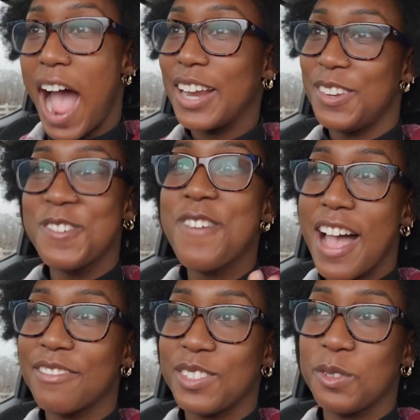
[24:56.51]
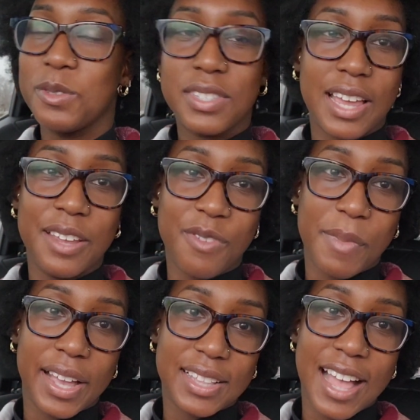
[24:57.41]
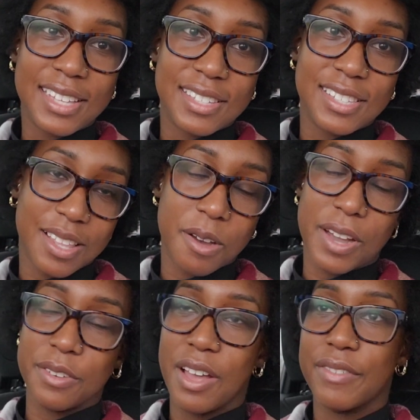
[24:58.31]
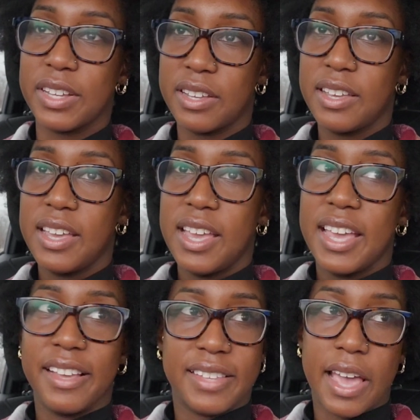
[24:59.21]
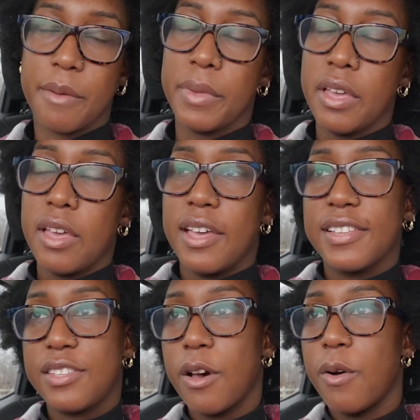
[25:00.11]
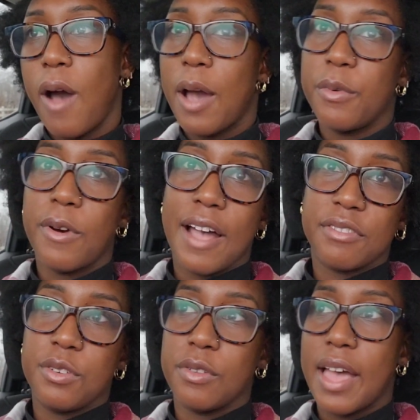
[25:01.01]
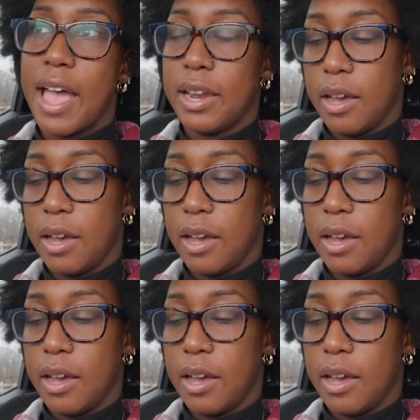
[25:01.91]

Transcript: I do have to study for my classes though. I do have an exam. So I will have to do that.